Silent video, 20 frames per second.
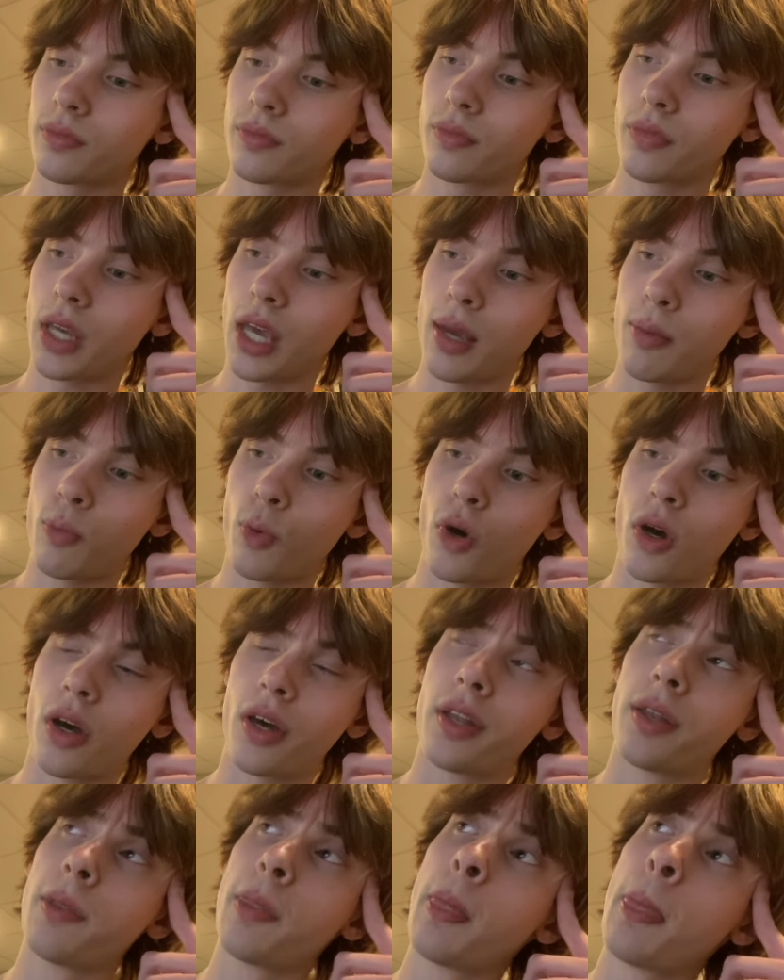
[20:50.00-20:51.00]
Game
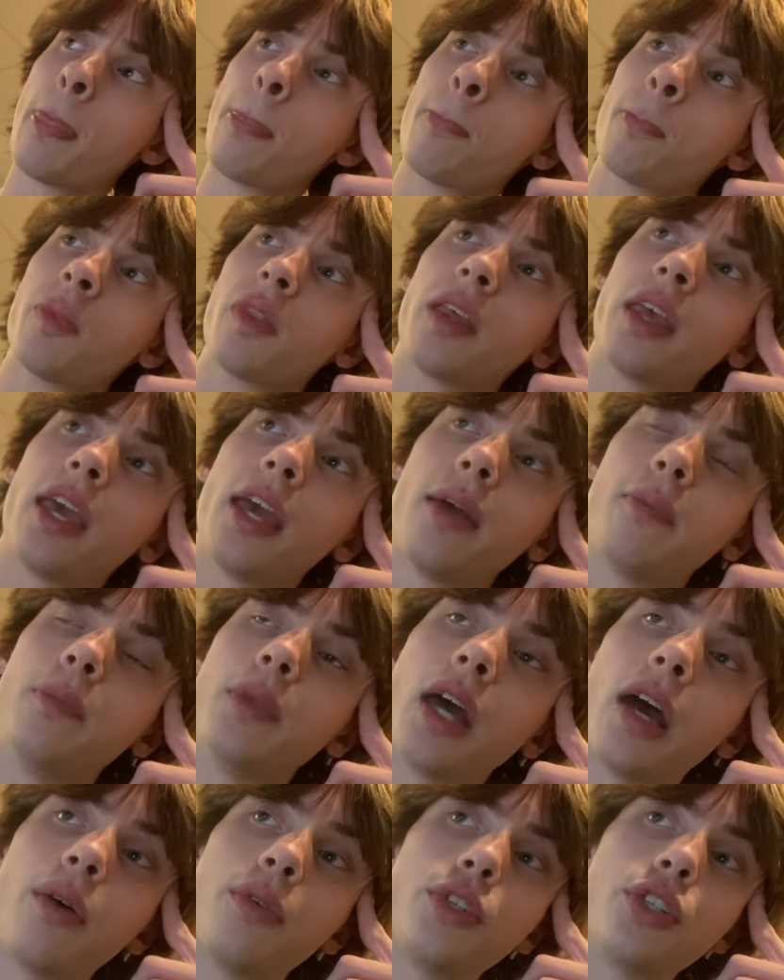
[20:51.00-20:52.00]
1 came
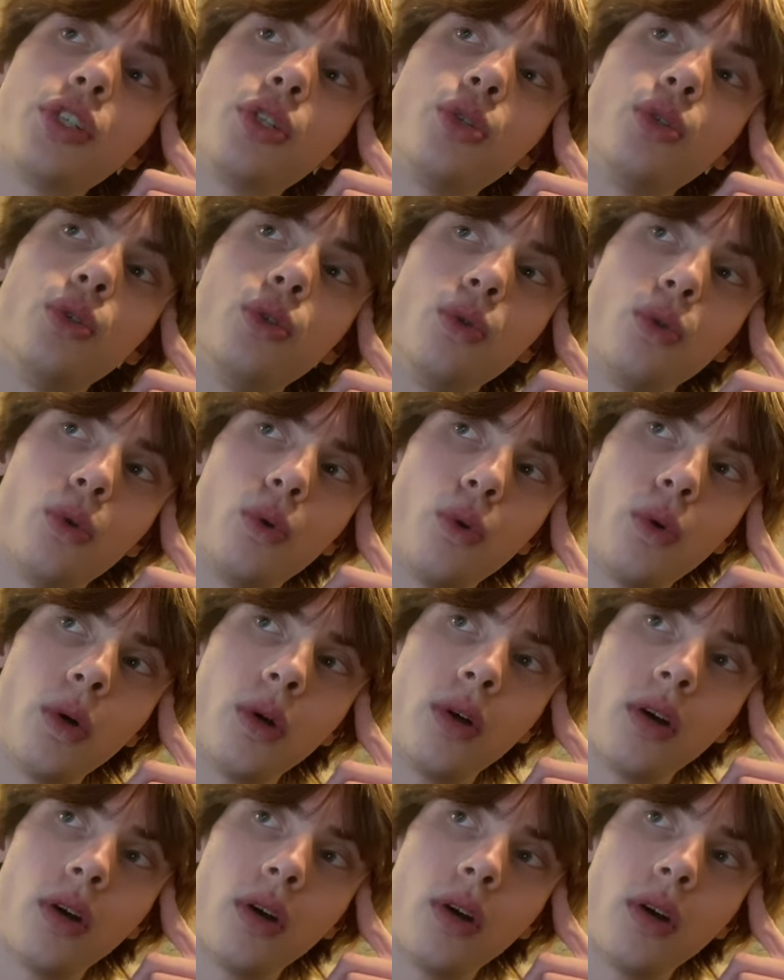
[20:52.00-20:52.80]
down to,